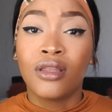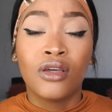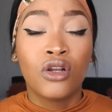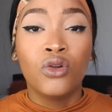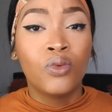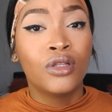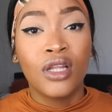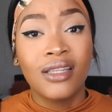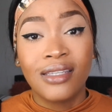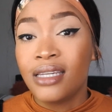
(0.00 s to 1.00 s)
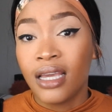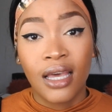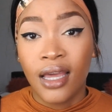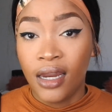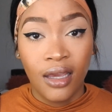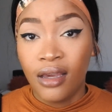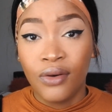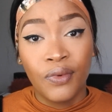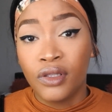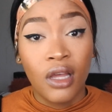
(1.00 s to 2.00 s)
The glue will not stick, honey.
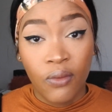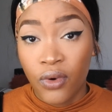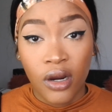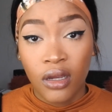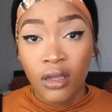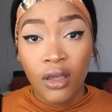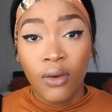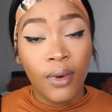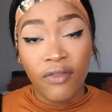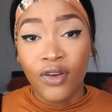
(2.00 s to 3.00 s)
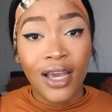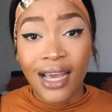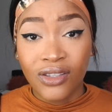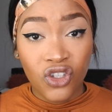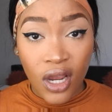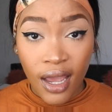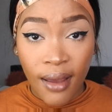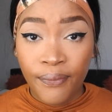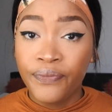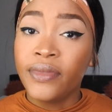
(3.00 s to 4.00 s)
It will not work. Wait for your eye to dry
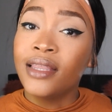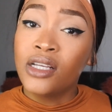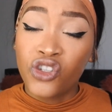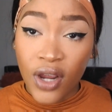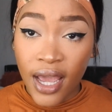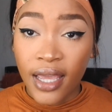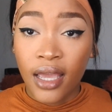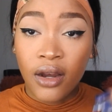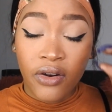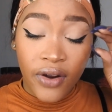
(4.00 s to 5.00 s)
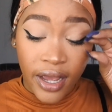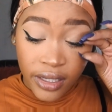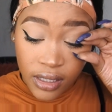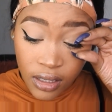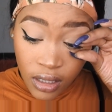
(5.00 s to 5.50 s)
up. Let's try again, right?